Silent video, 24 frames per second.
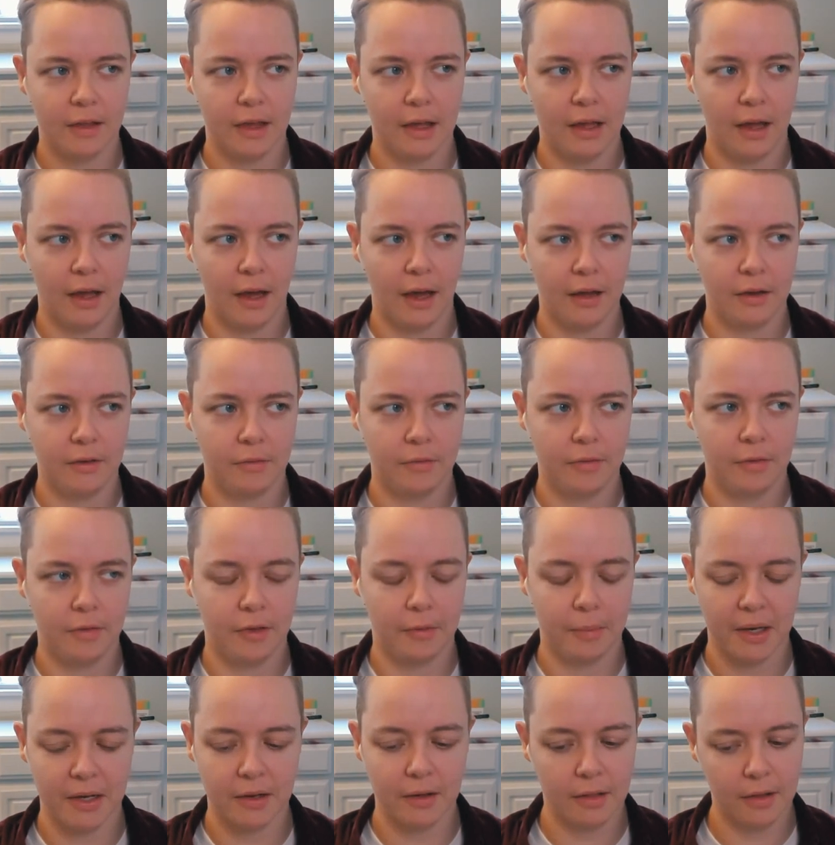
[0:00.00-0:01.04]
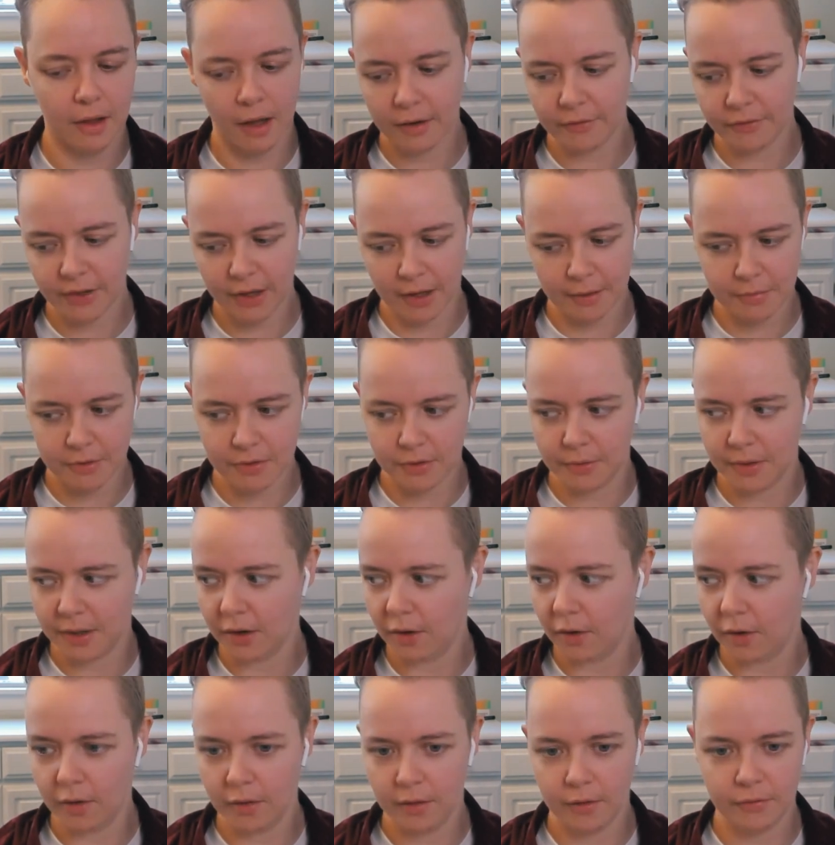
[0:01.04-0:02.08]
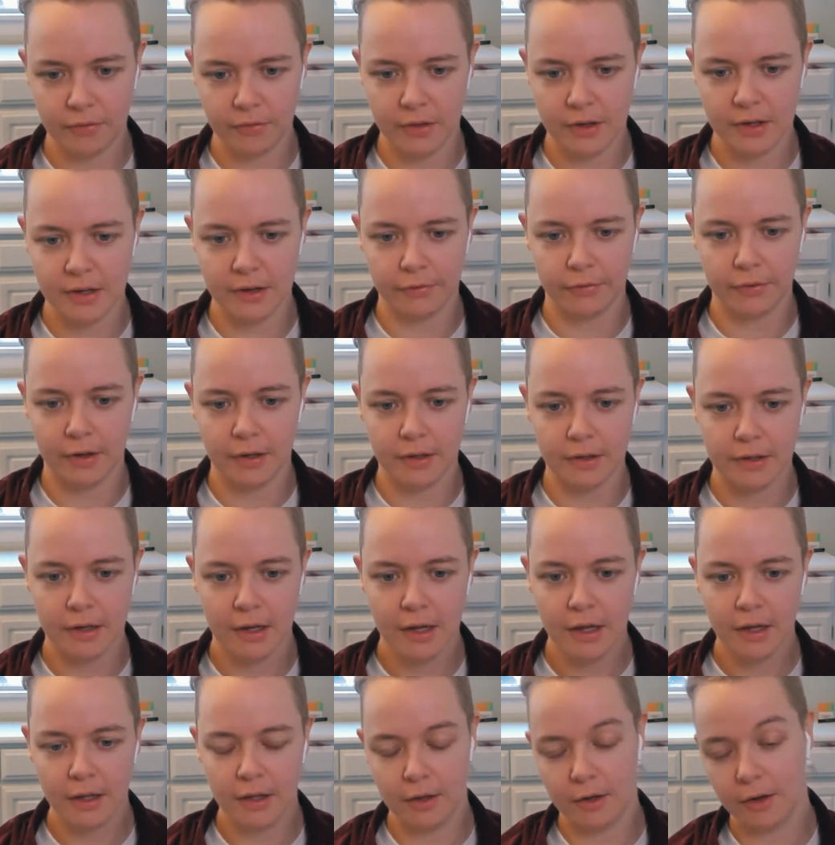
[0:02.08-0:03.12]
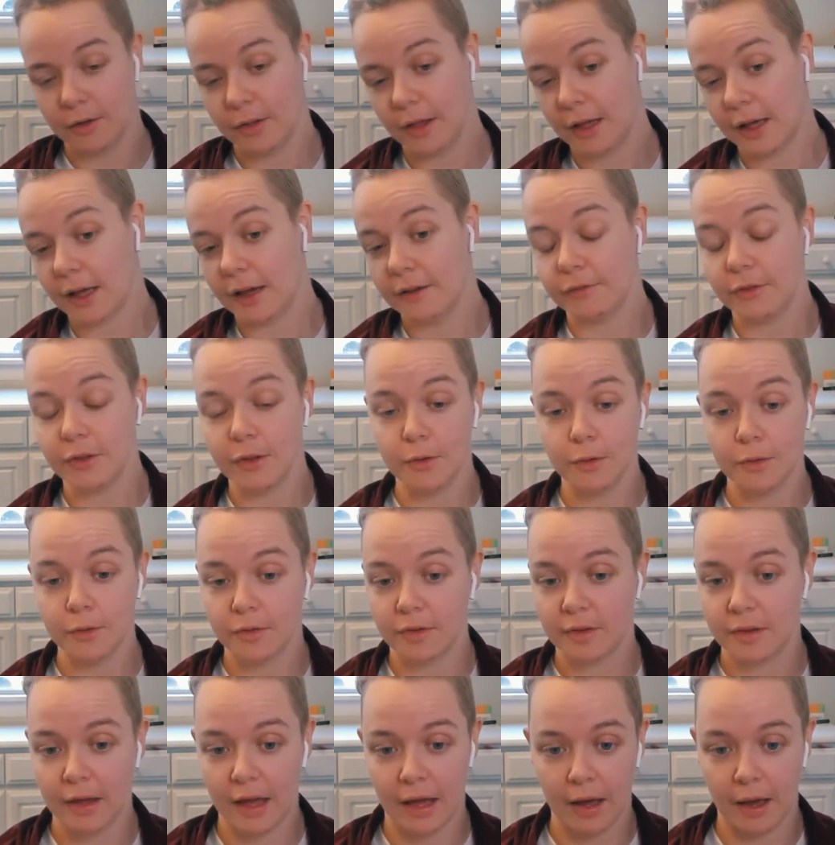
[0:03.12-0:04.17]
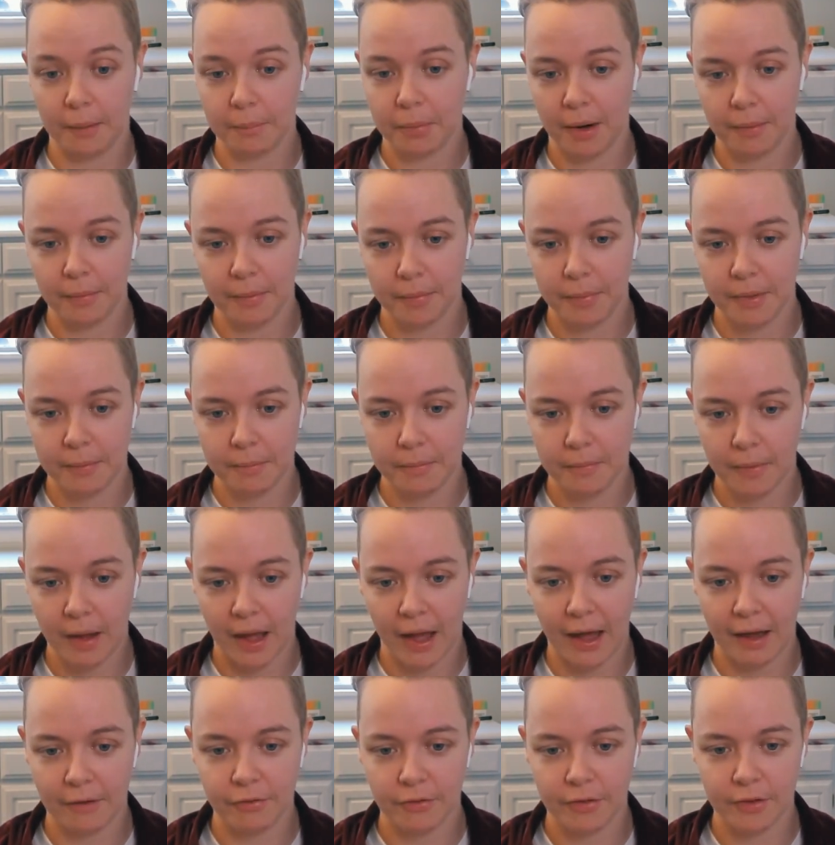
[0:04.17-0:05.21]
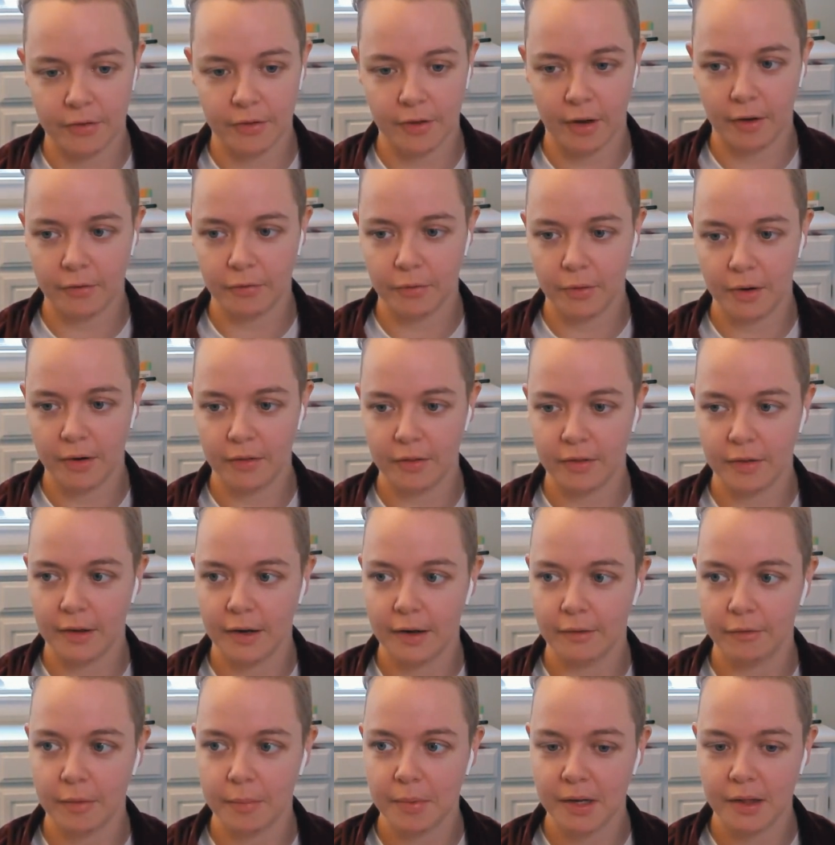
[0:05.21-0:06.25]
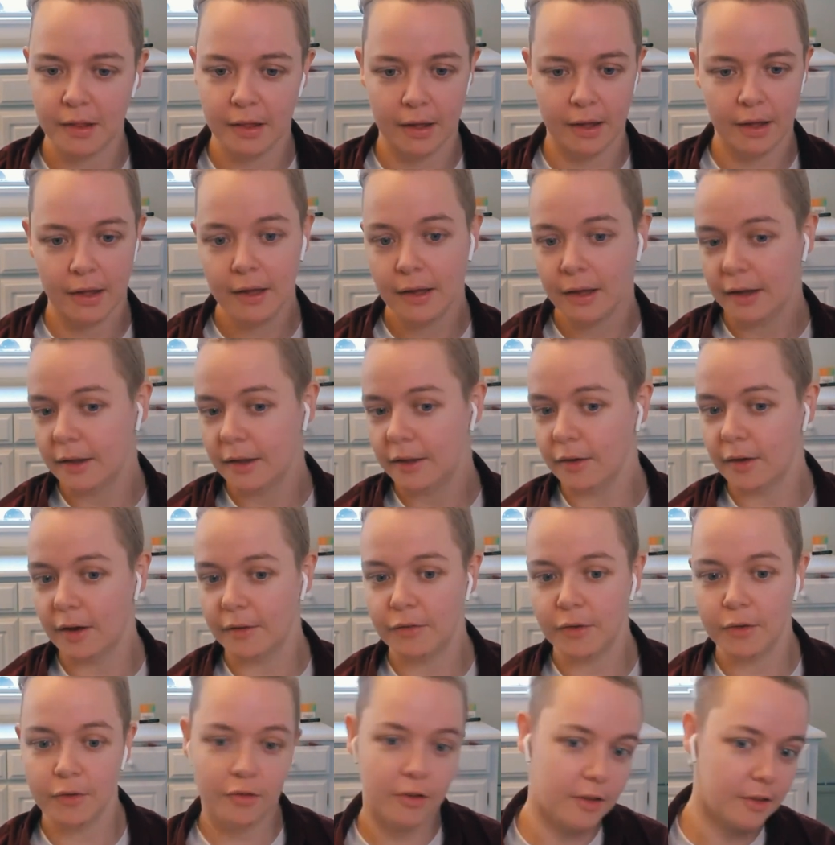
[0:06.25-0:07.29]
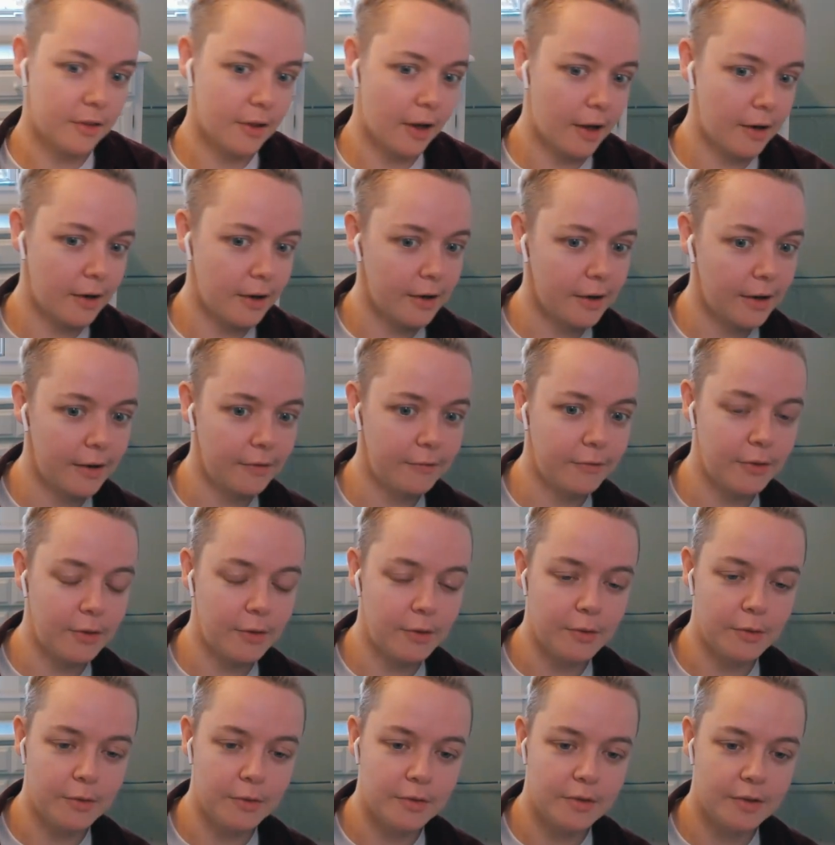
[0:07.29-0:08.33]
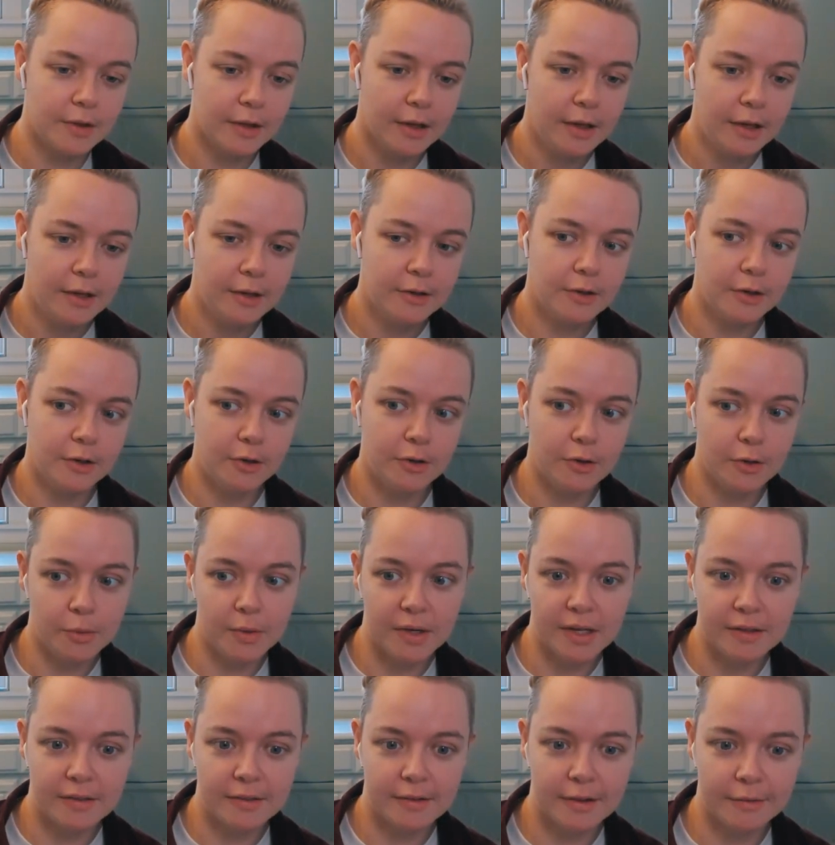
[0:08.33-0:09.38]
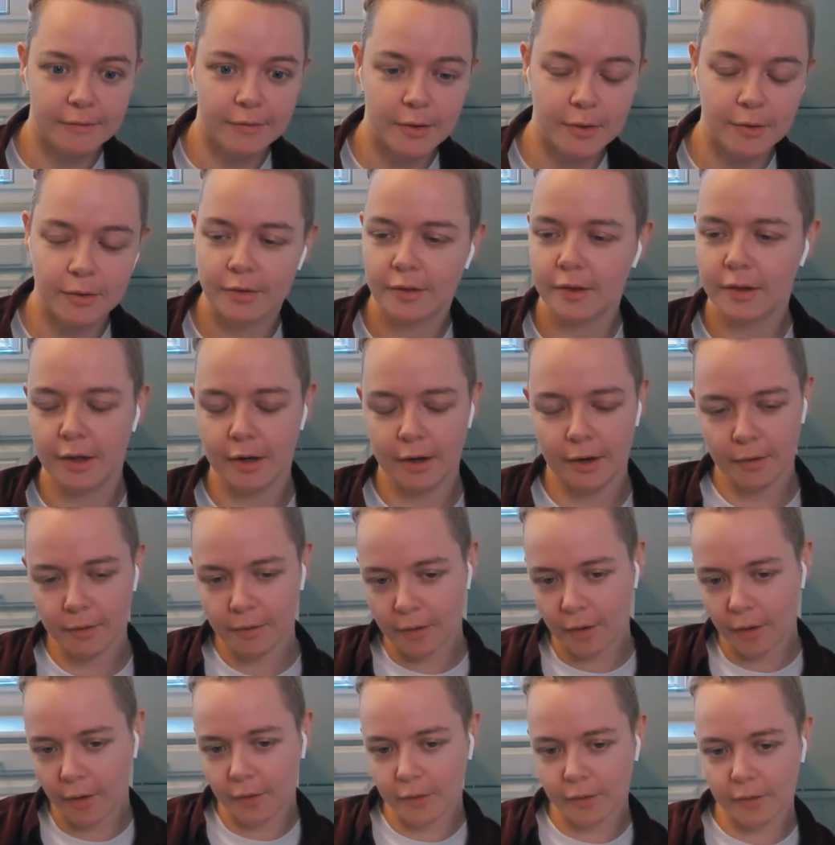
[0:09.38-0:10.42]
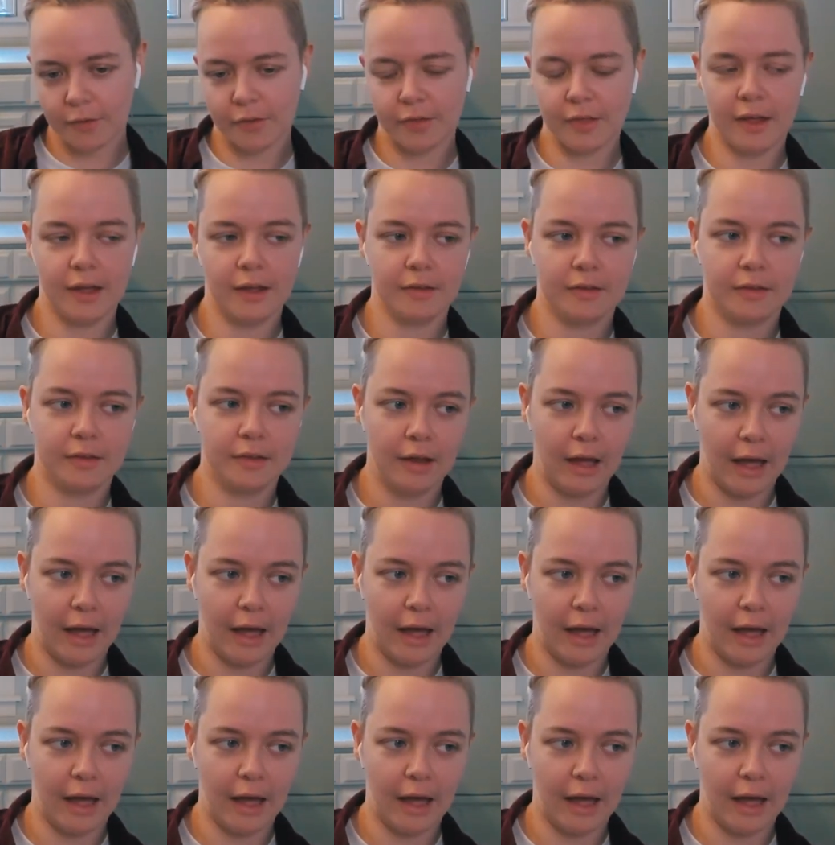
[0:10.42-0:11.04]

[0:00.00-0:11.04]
It, I spent a lot of time doing all of the different, you know, like I've used probably half of the softwares that everybody like I've used Asana, I've used Todoist, I've used, you know, all those things.